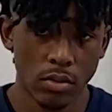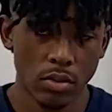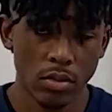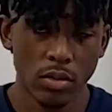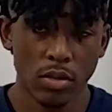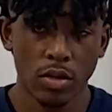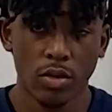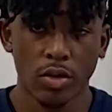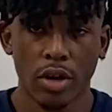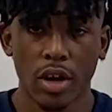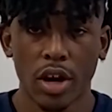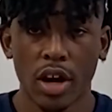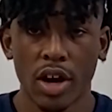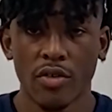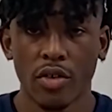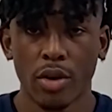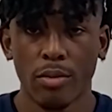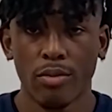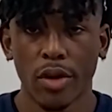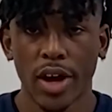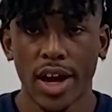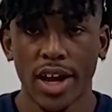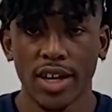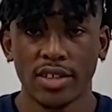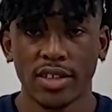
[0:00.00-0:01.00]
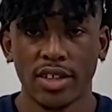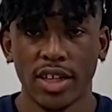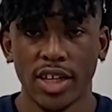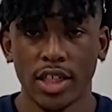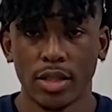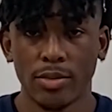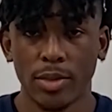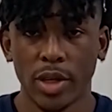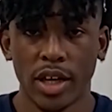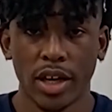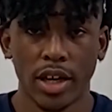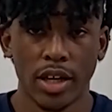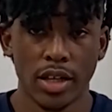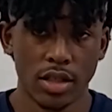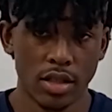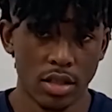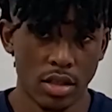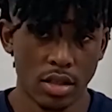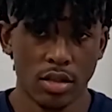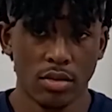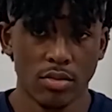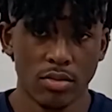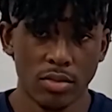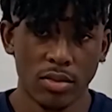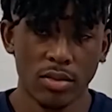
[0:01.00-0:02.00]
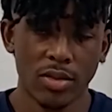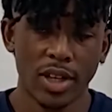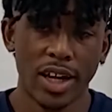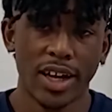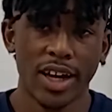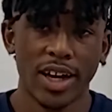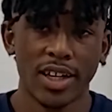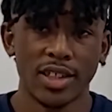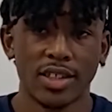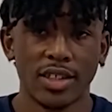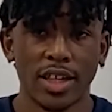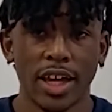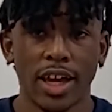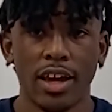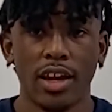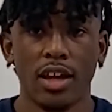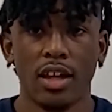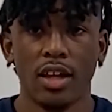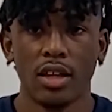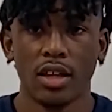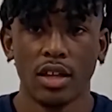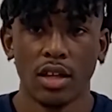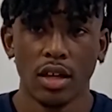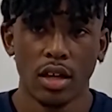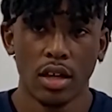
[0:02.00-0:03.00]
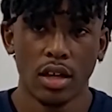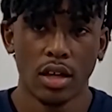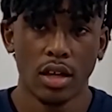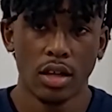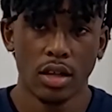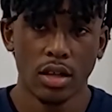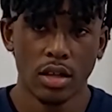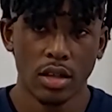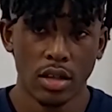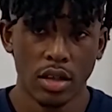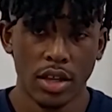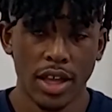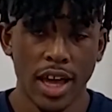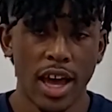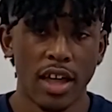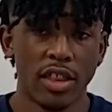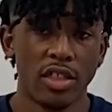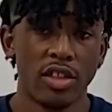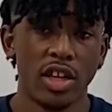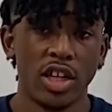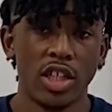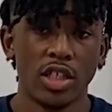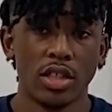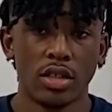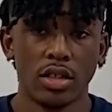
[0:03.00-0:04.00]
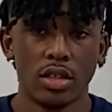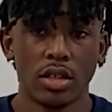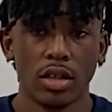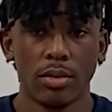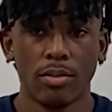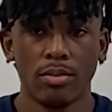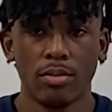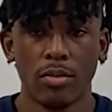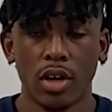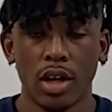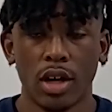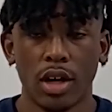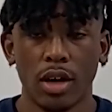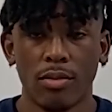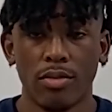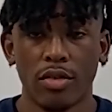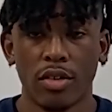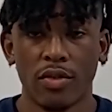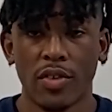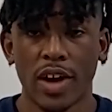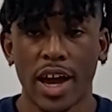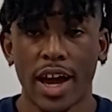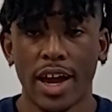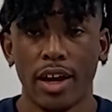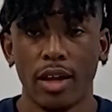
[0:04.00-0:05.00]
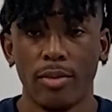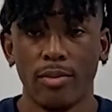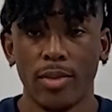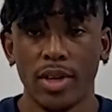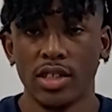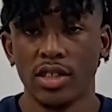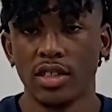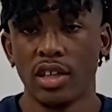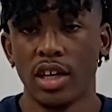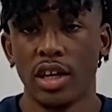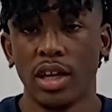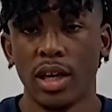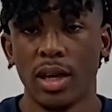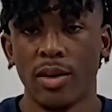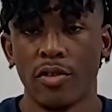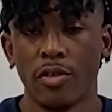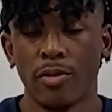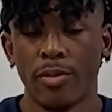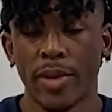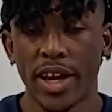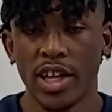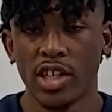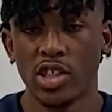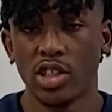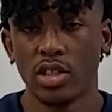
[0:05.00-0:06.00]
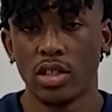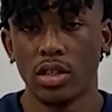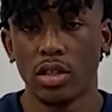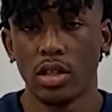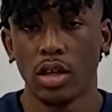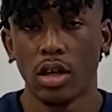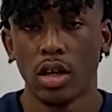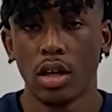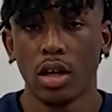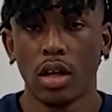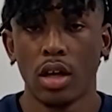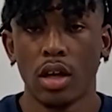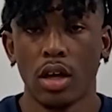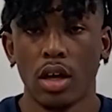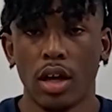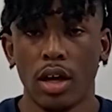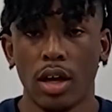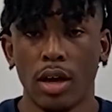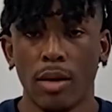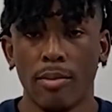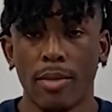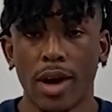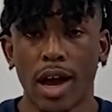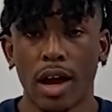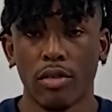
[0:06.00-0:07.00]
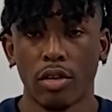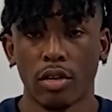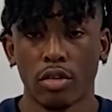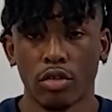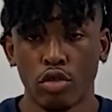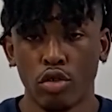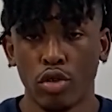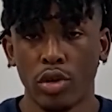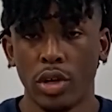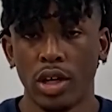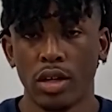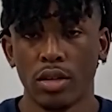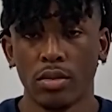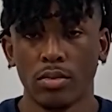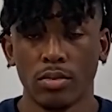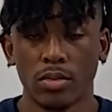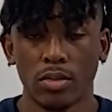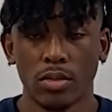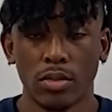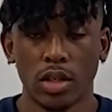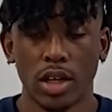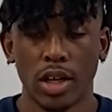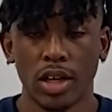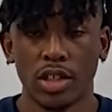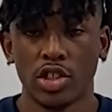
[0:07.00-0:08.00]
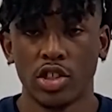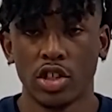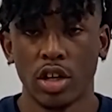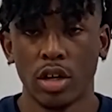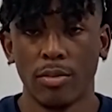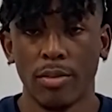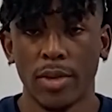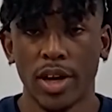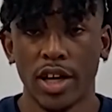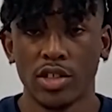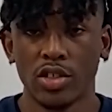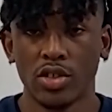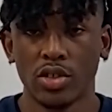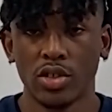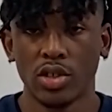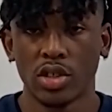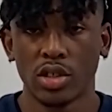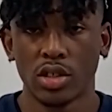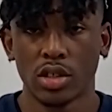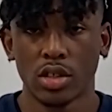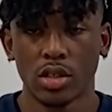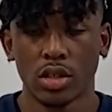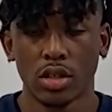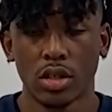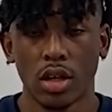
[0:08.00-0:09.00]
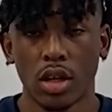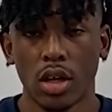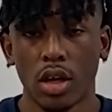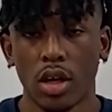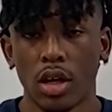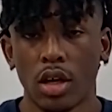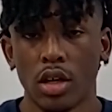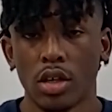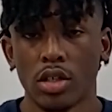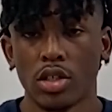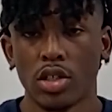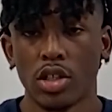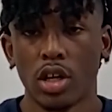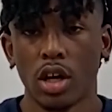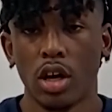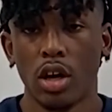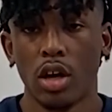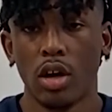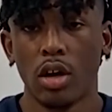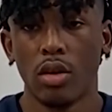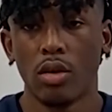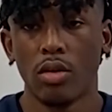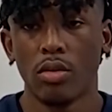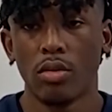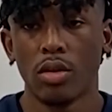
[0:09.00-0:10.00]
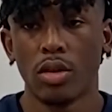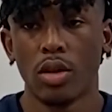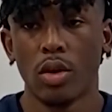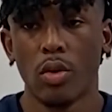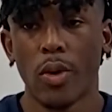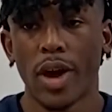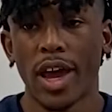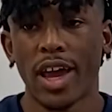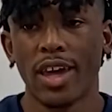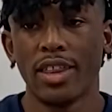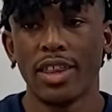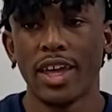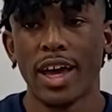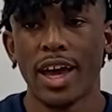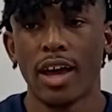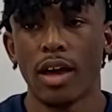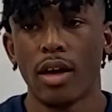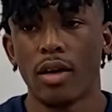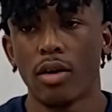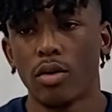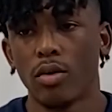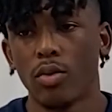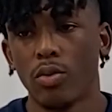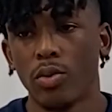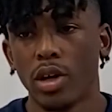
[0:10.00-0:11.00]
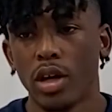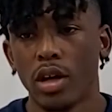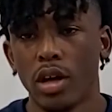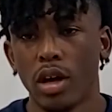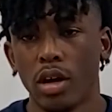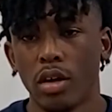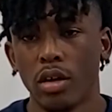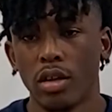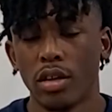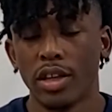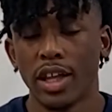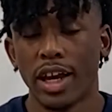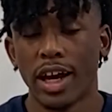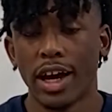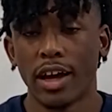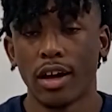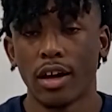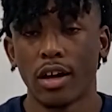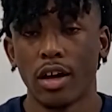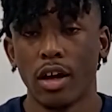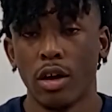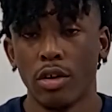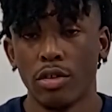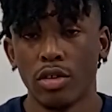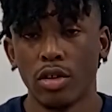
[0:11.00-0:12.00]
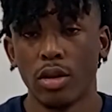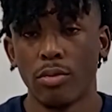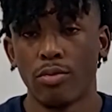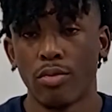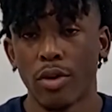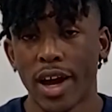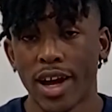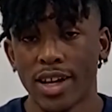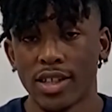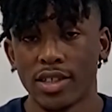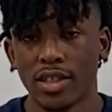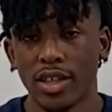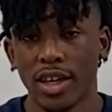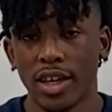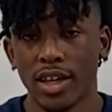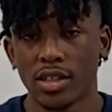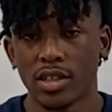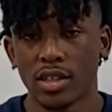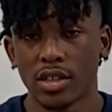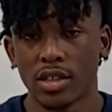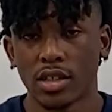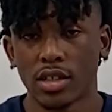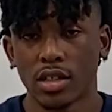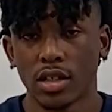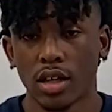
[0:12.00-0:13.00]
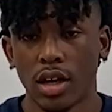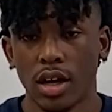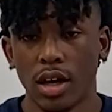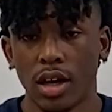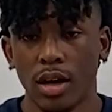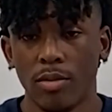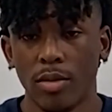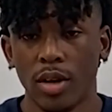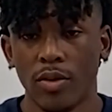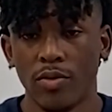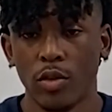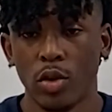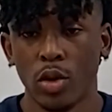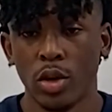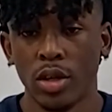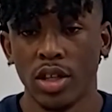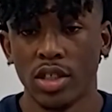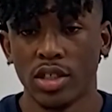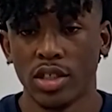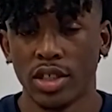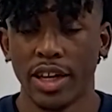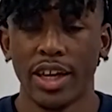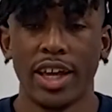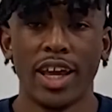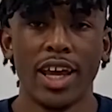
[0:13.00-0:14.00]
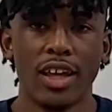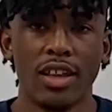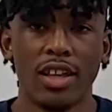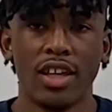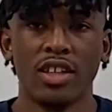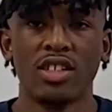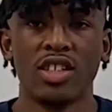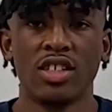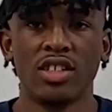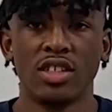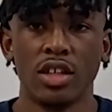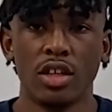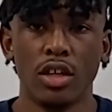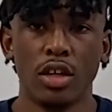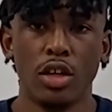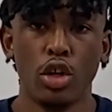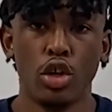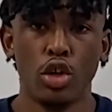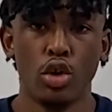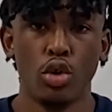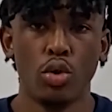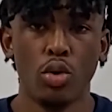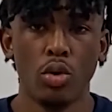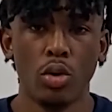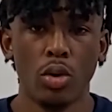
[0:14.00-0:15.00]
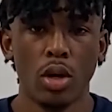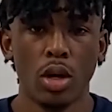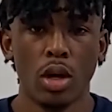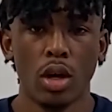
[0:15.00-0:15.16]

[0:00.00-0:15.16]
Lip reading: recovery process because, like I stated, the athlete is providing misleading information by recruiting certain muscles. So the way that I go through the process of doing this, and again, this is a new